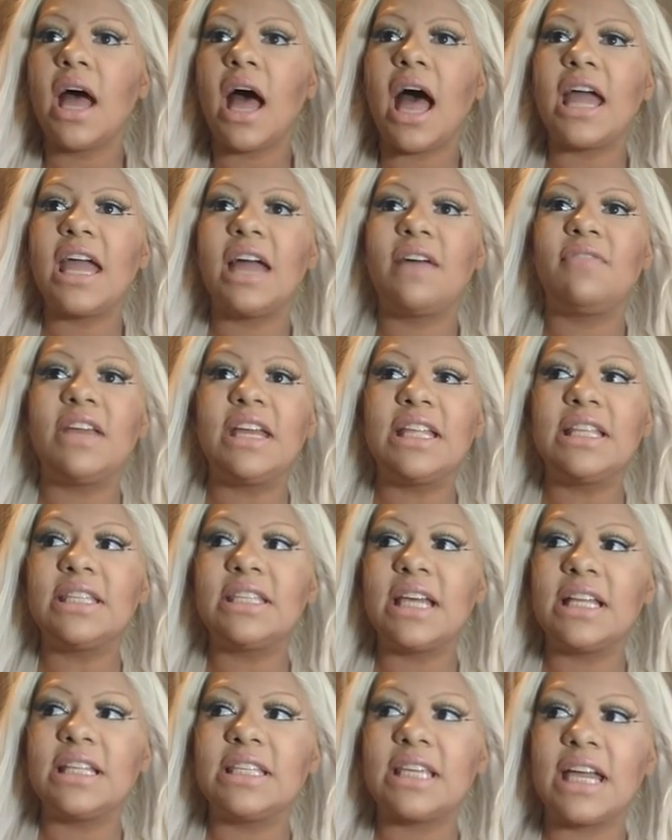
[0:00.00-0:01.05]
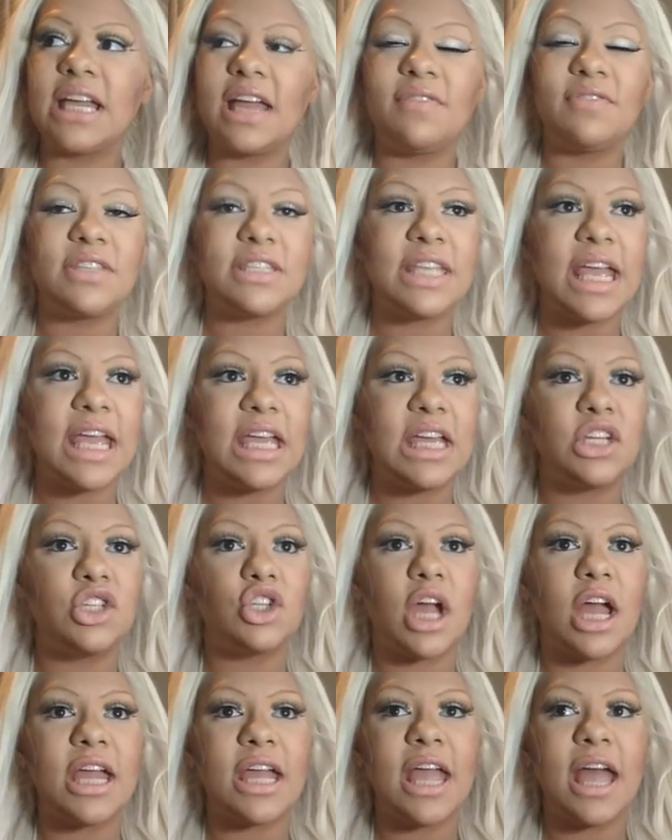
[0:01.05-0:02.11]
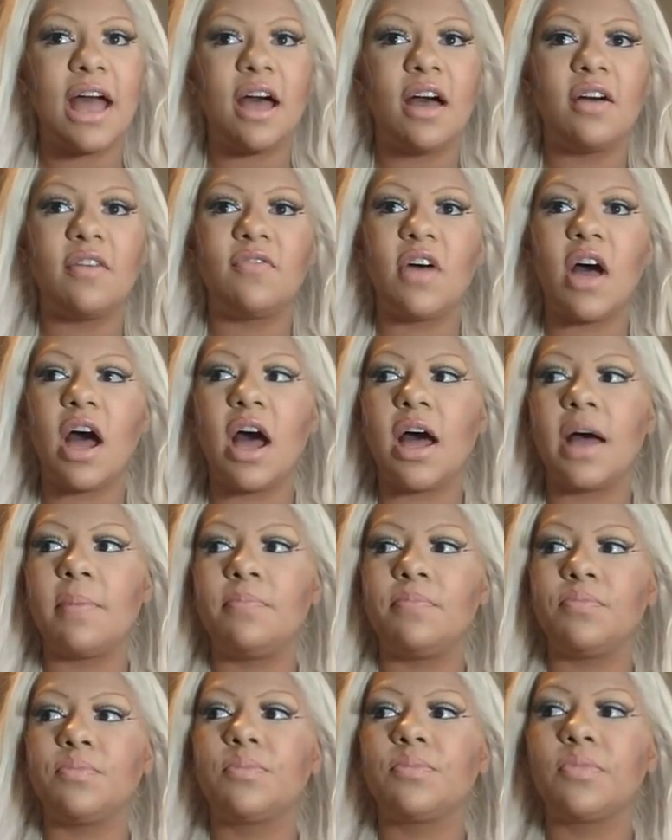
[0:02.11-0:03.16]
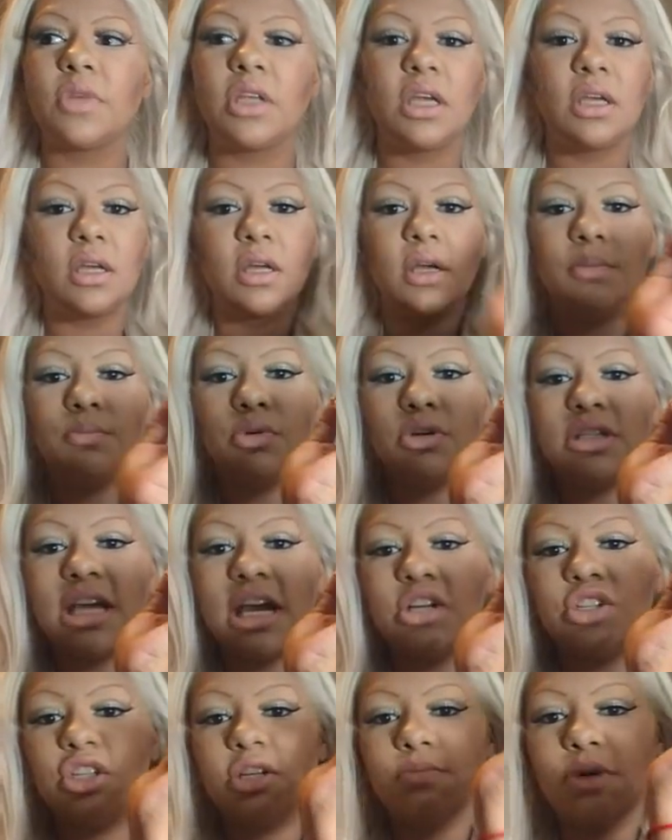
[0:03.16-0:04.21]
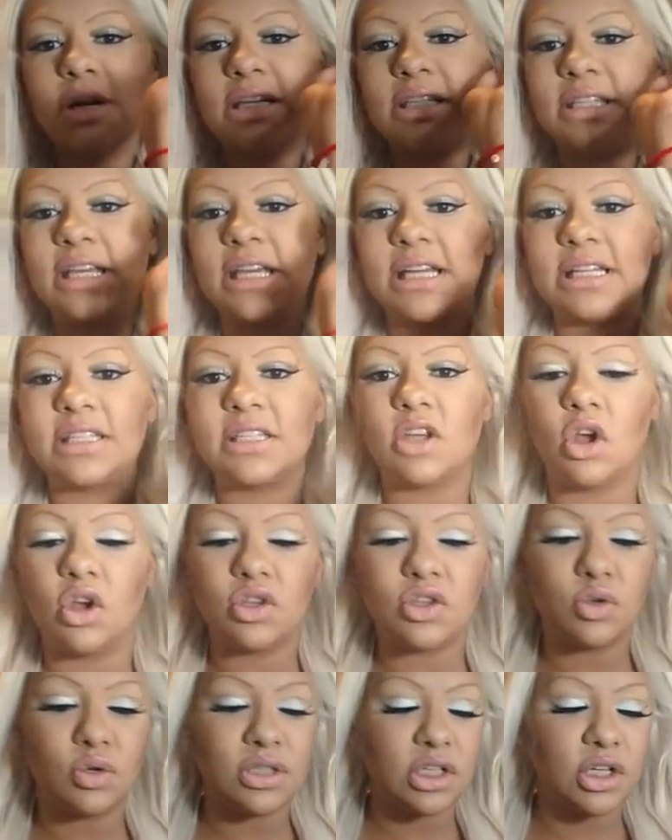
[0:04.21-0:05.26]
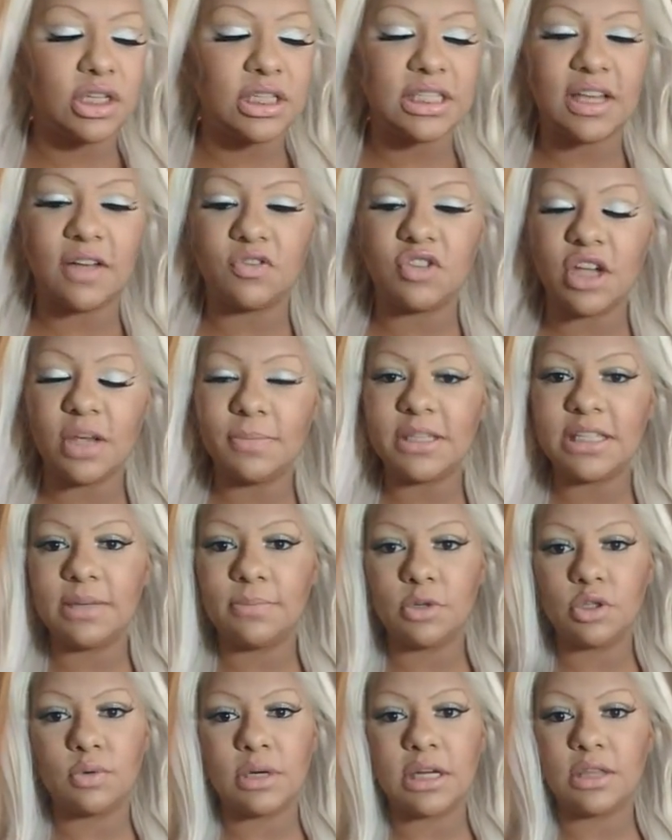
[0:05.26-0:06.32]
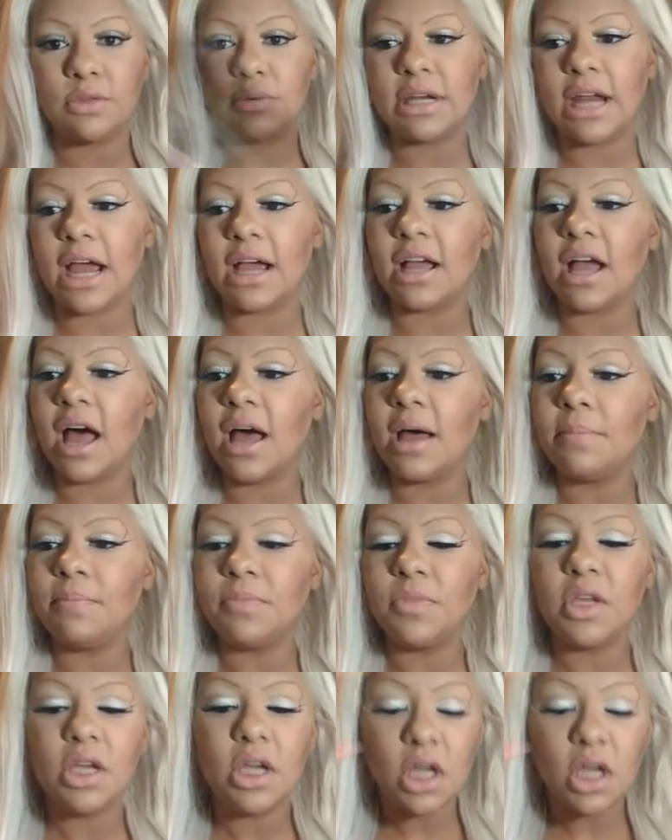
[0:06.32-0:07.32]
I have incense. I have sage. I have protection bracelets, all sorts of good stuff. jamiezebra23.com.